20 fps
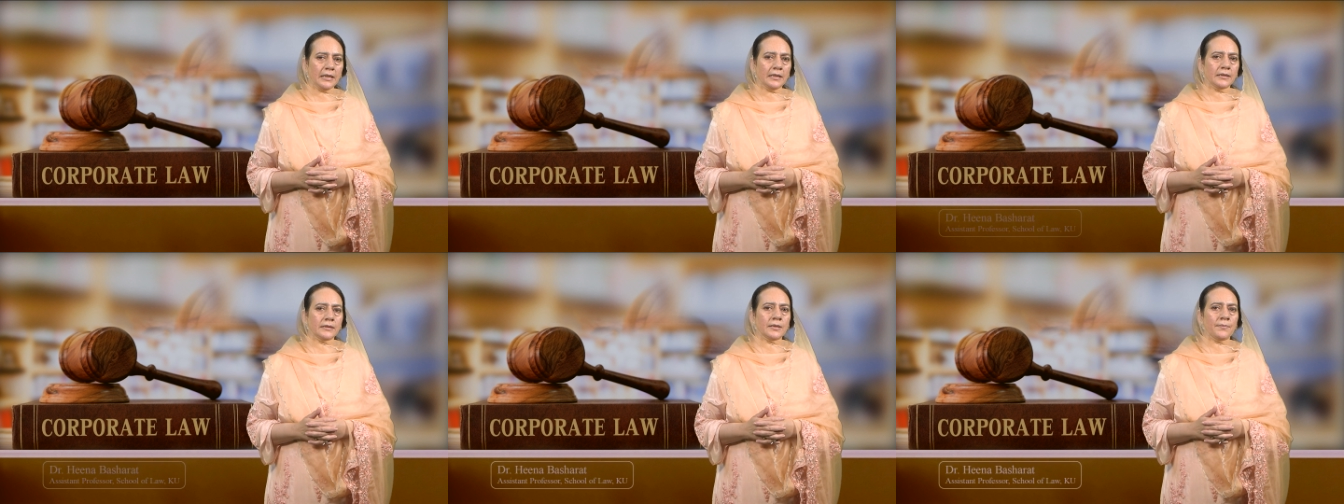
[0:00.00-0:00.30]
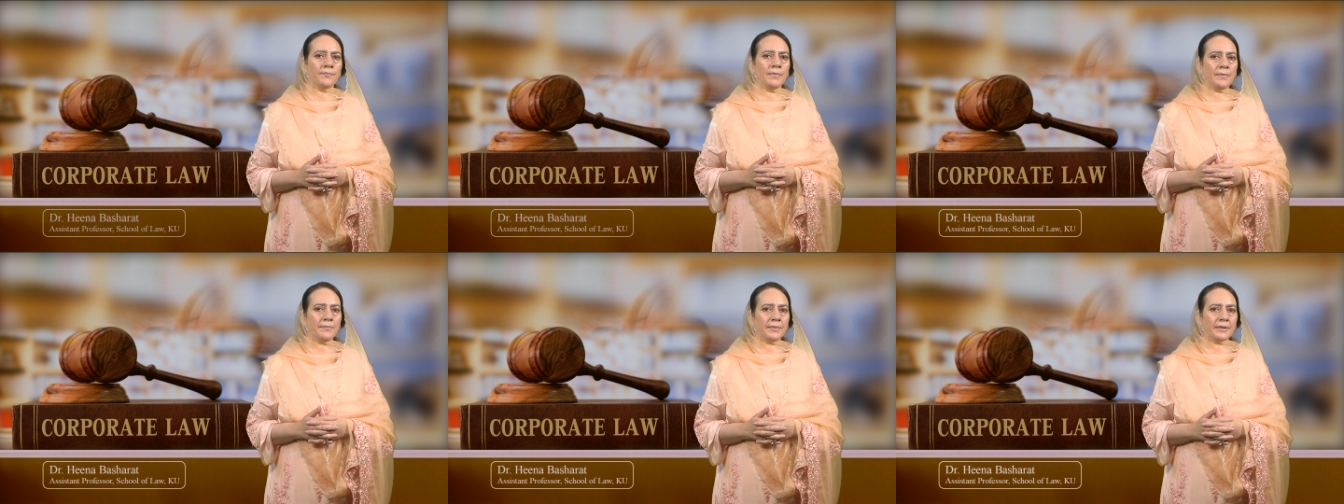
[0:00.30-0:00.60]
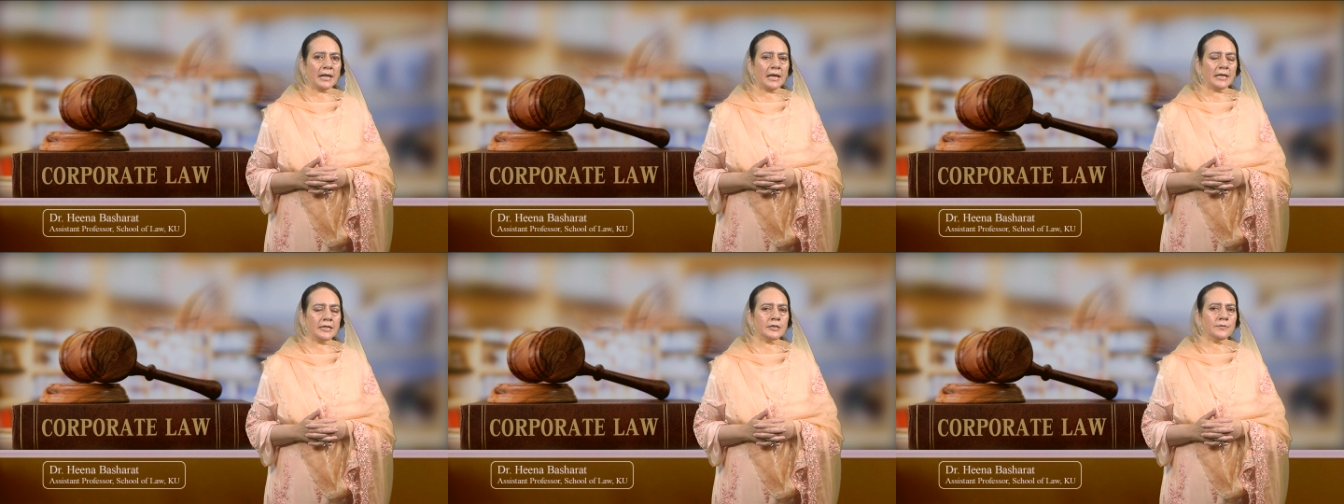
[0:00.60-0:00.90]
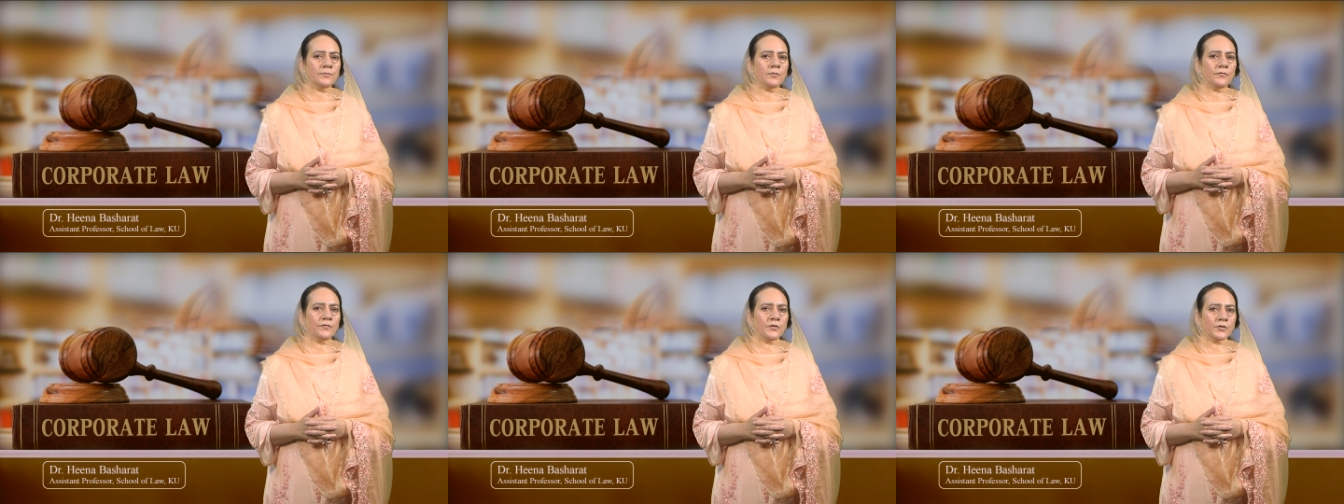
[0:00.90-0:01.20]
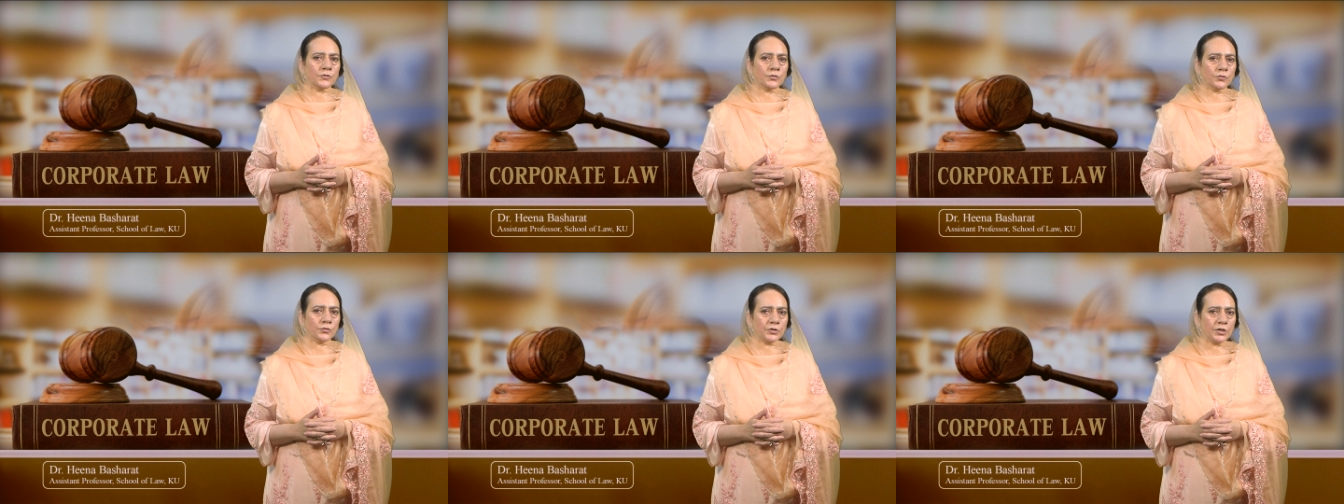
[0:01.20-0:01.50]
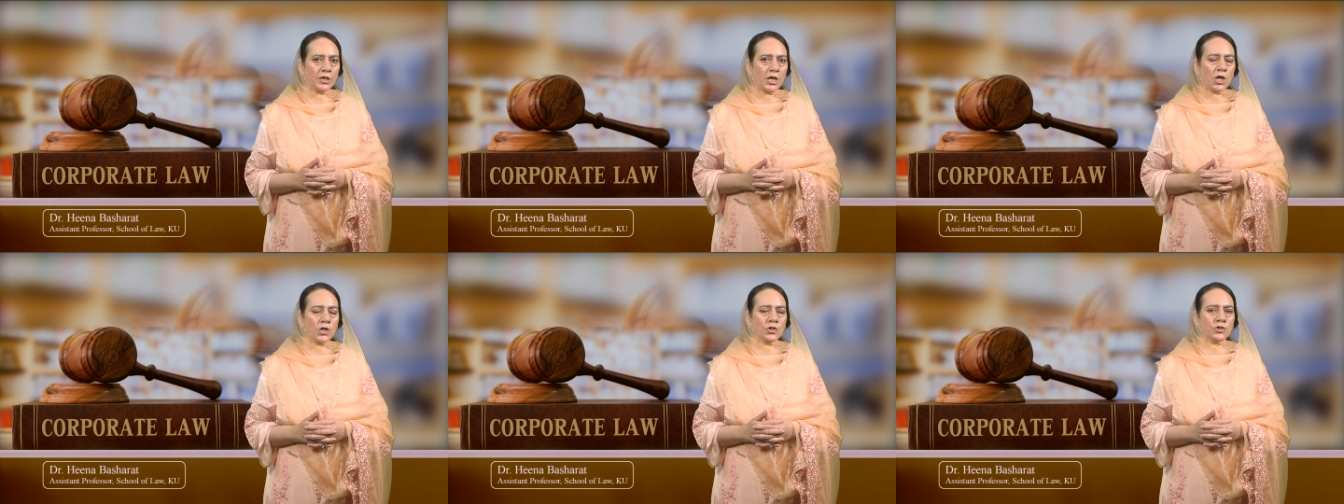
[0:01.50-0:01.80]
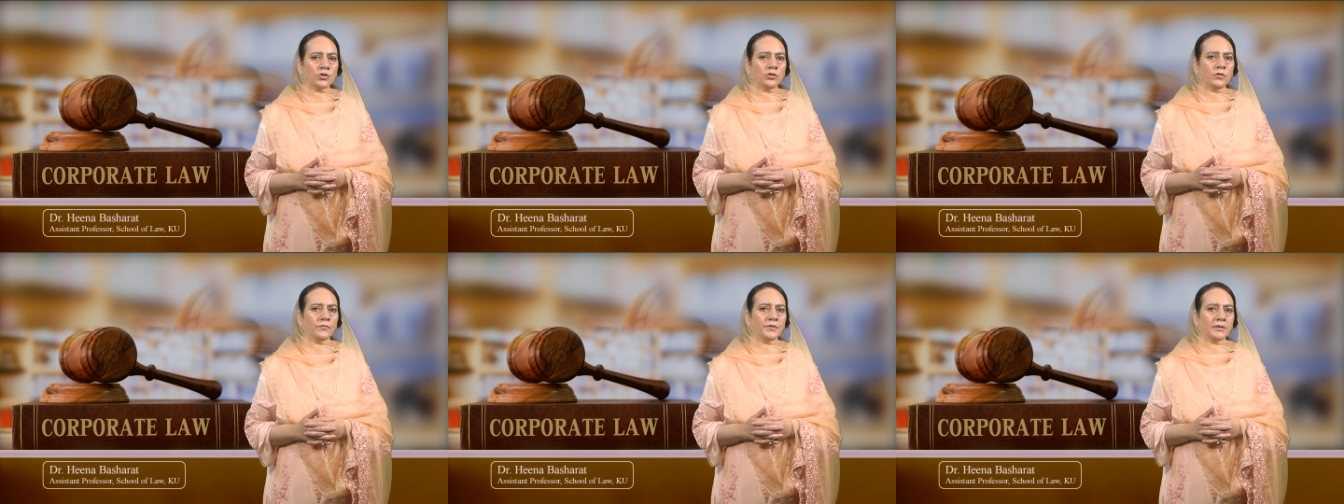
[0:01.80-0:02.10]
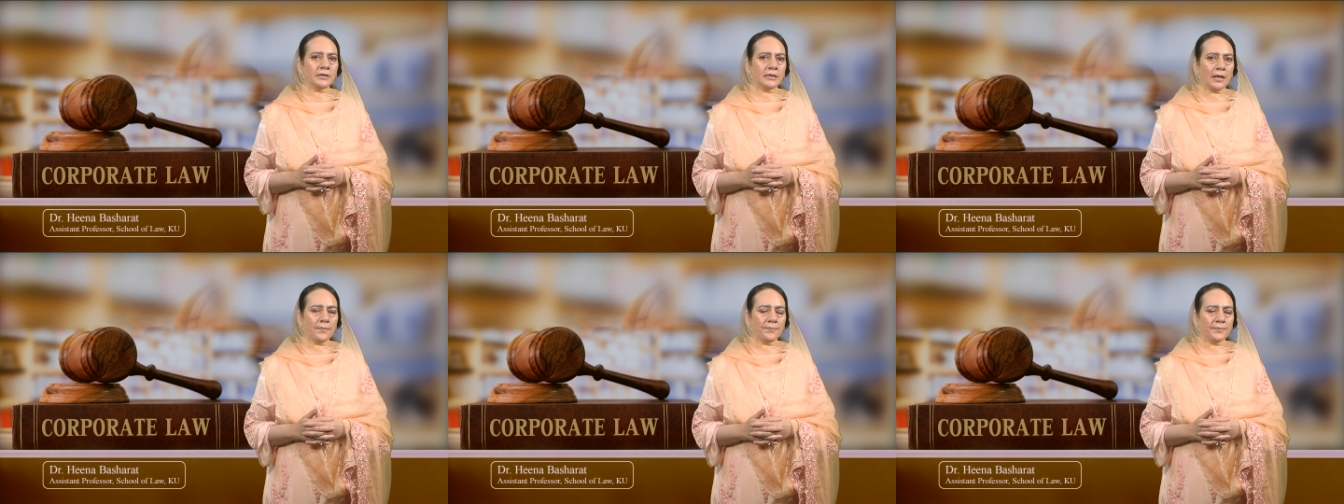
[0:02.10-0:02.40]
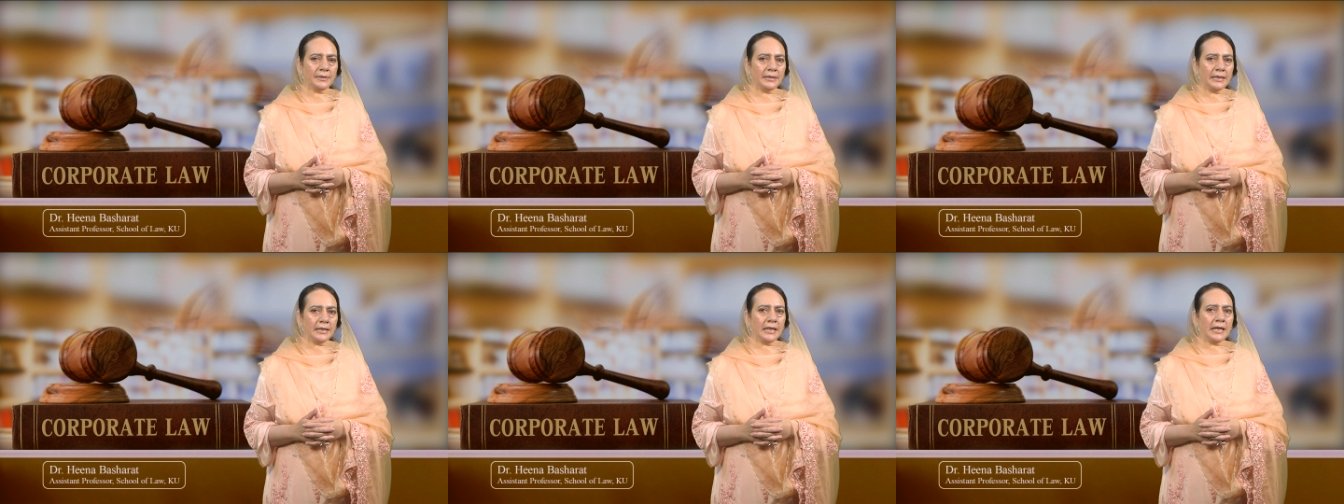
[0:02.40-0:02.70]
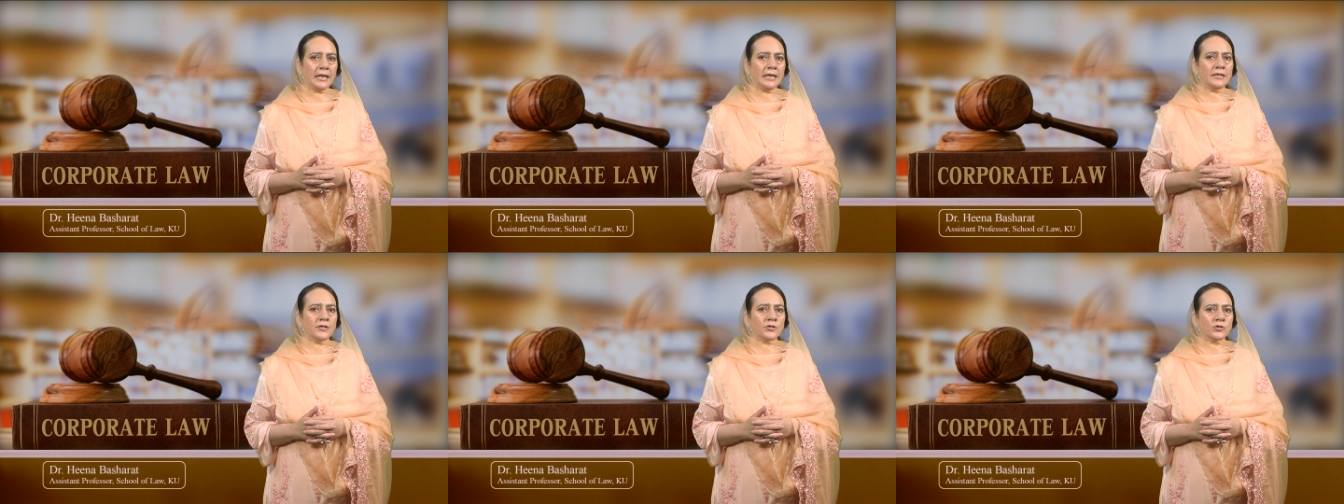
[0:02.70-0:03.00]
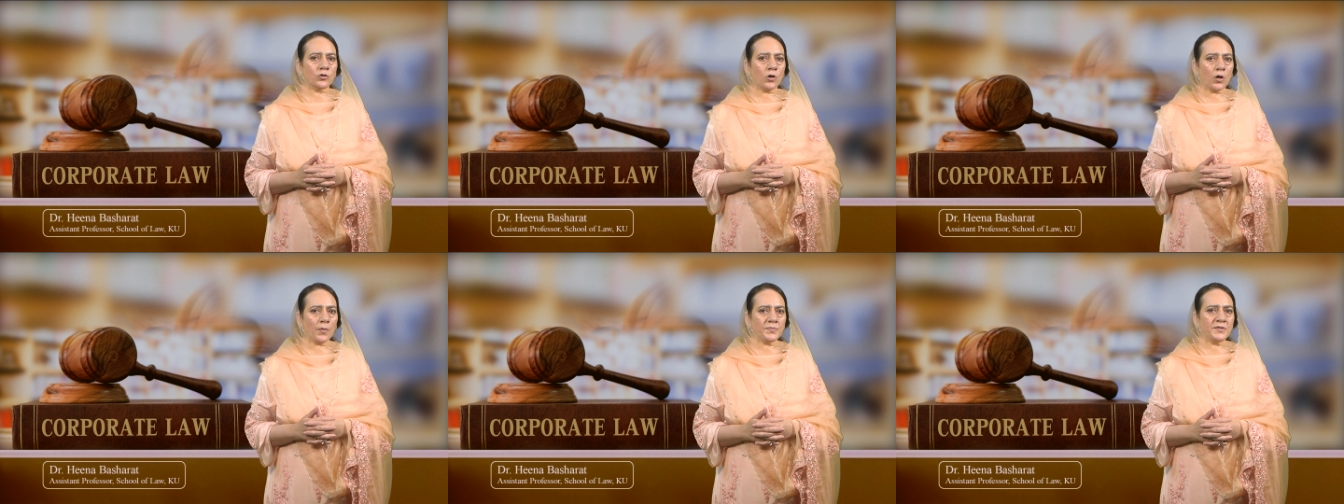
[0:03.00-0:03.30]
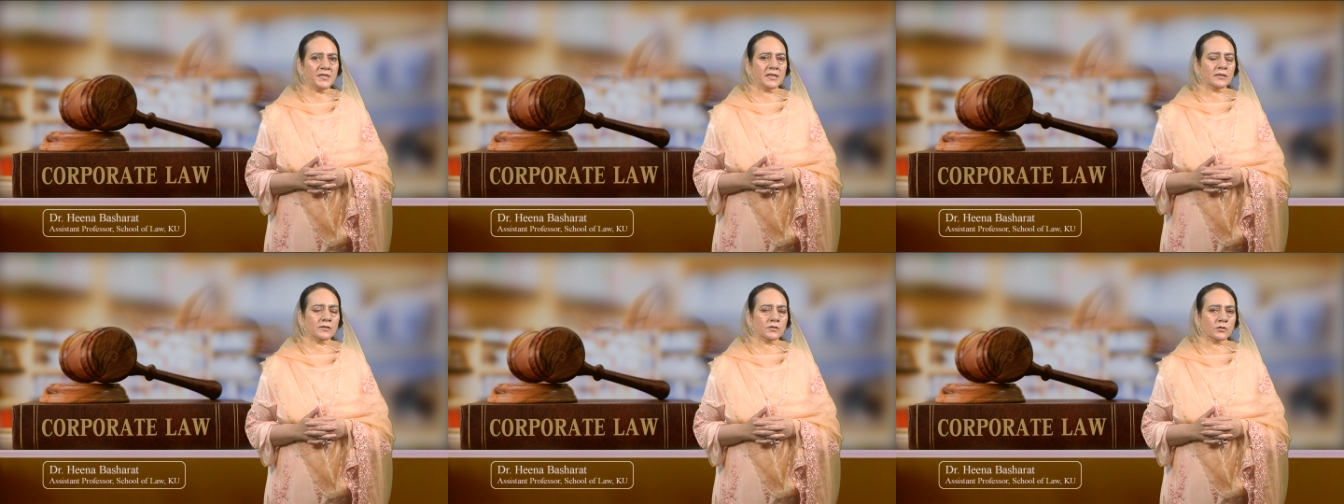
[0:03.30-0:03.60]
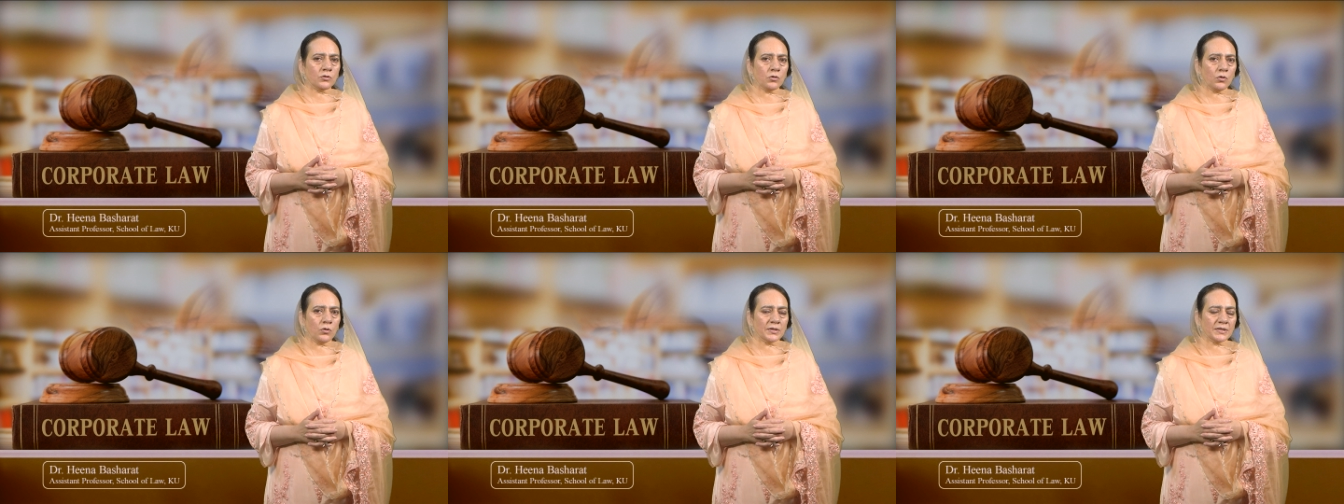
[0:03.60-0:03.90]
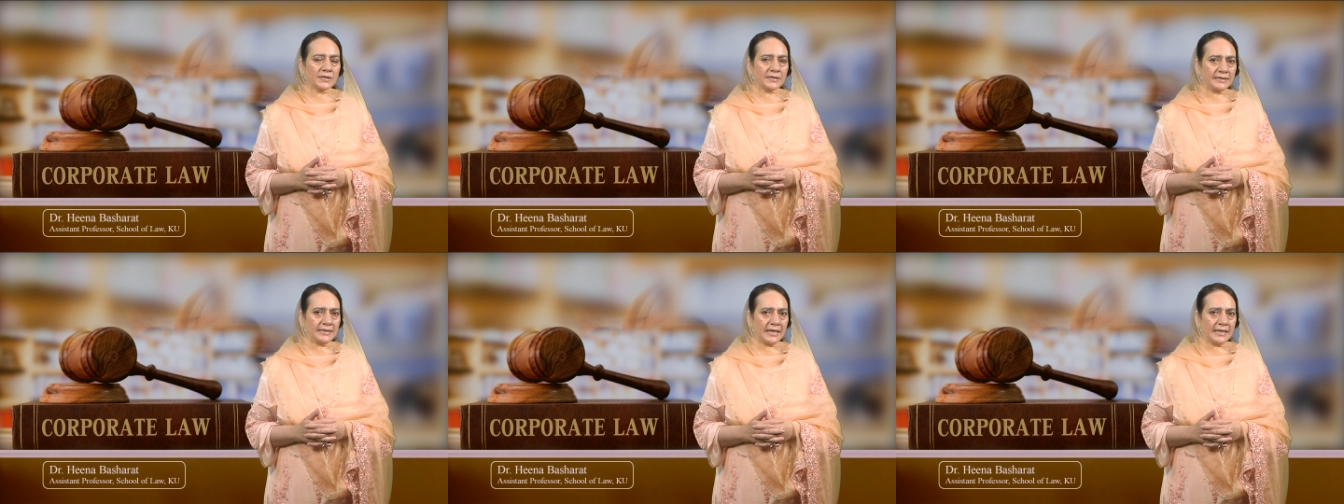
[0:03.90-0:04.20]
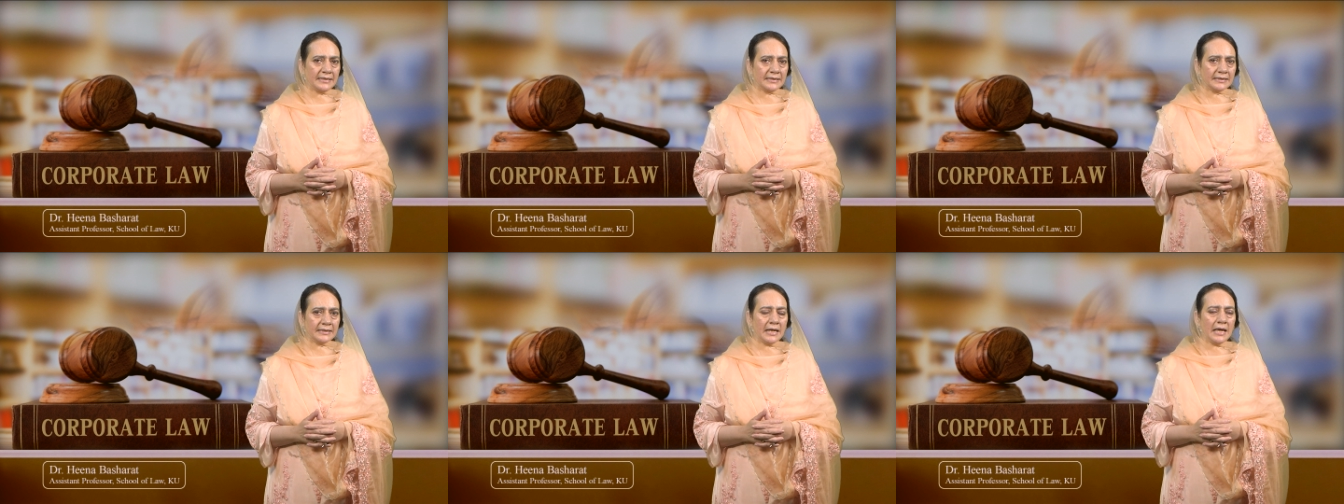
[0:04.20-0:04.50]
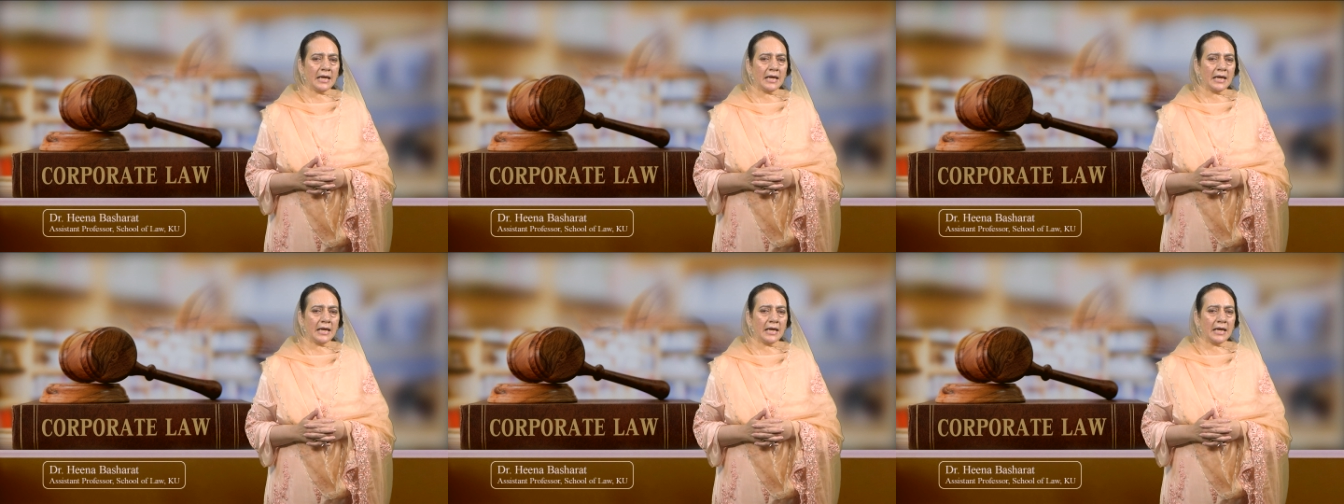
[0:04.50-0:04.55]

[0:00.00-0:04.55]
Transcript: the Memorandum of Association of the company in its objects clause stated